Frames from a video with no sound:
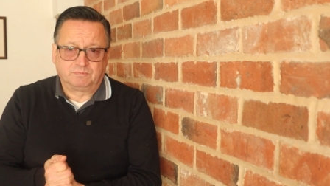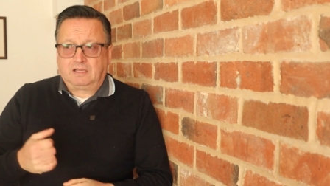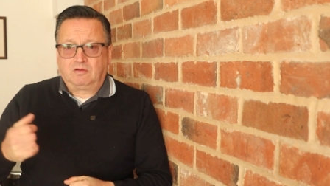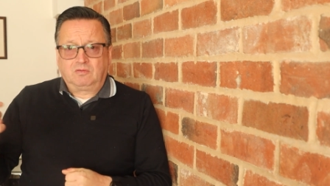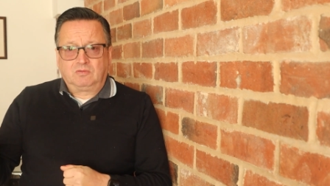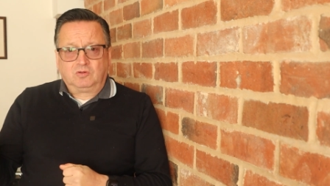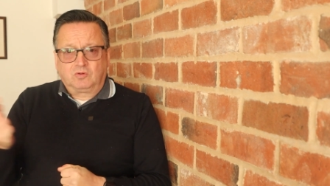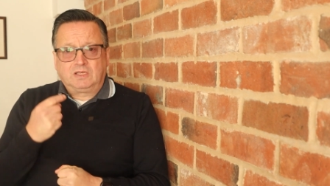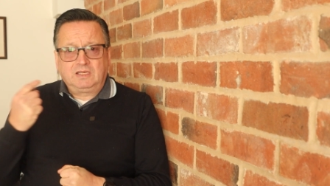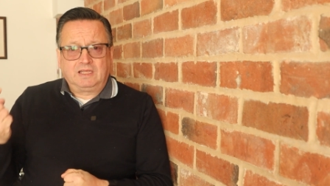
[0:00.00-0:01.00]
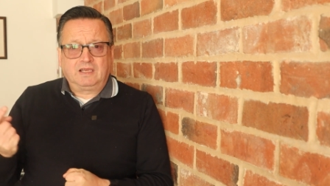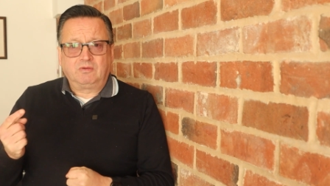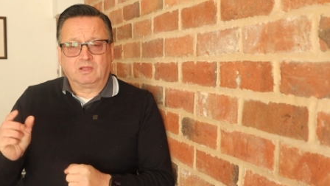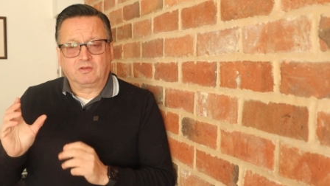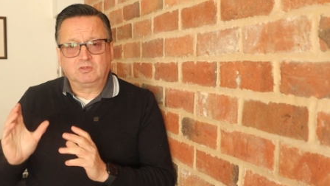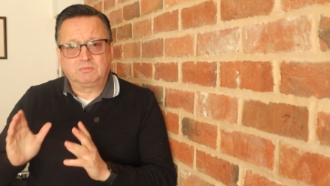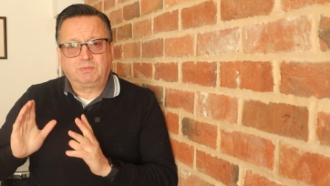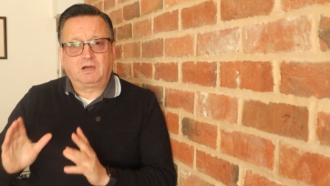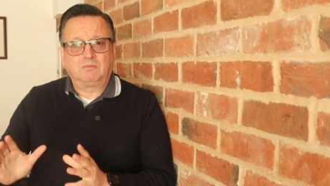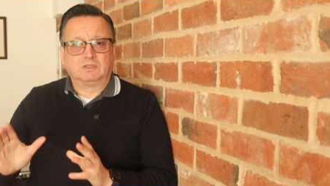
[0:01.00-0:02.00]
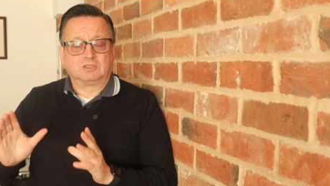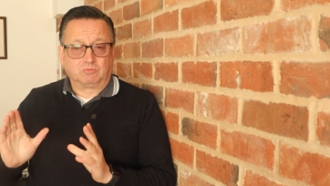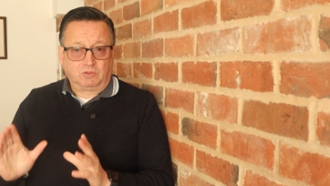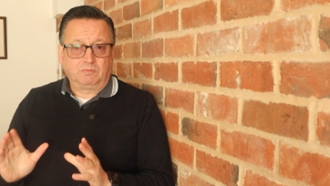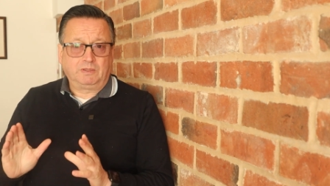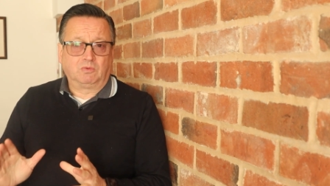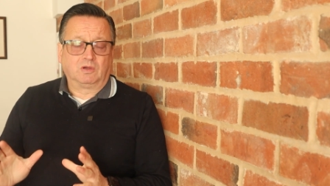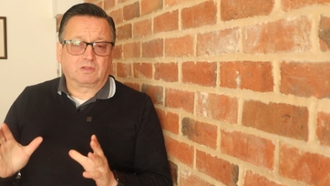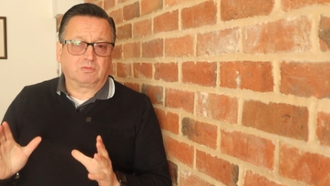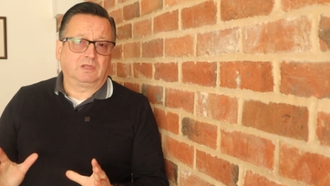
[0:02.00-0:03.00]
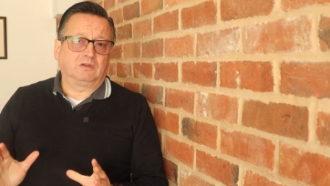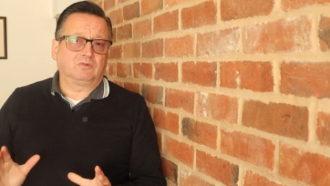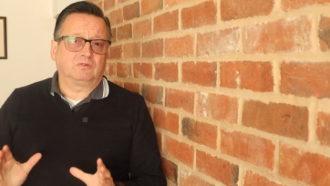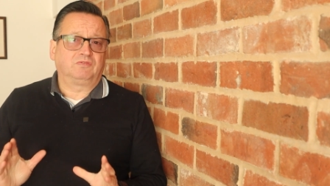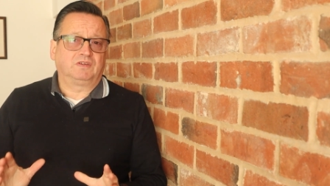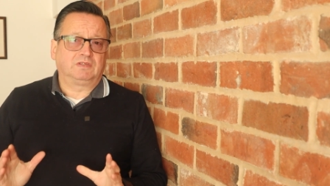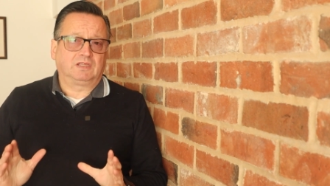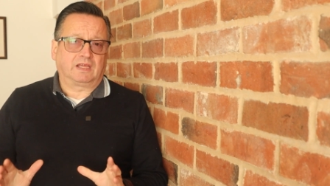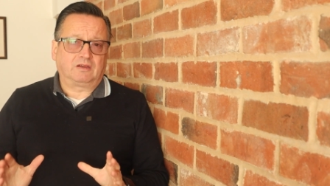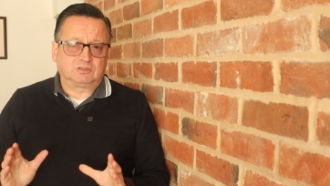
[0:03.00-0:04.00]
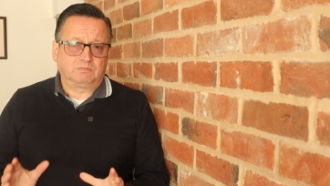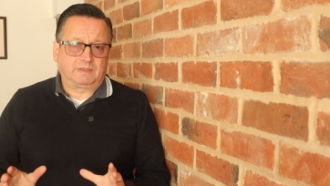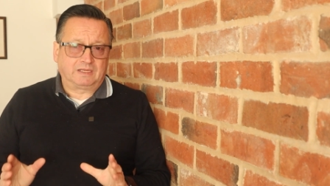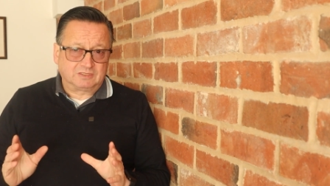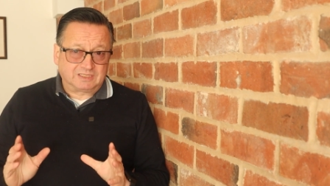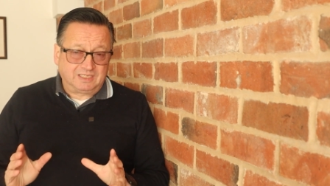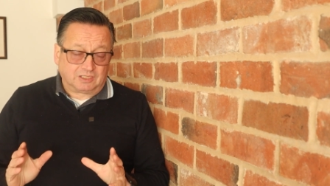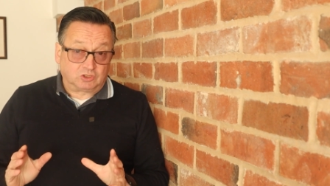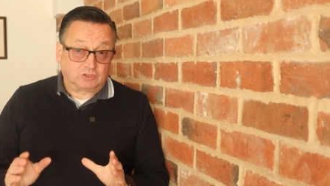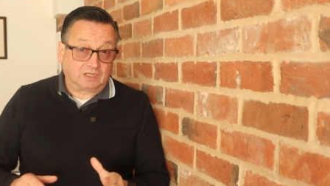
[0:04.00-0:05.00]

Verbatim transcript: Now, looking in the area, those apartments will be worth £350,000 each.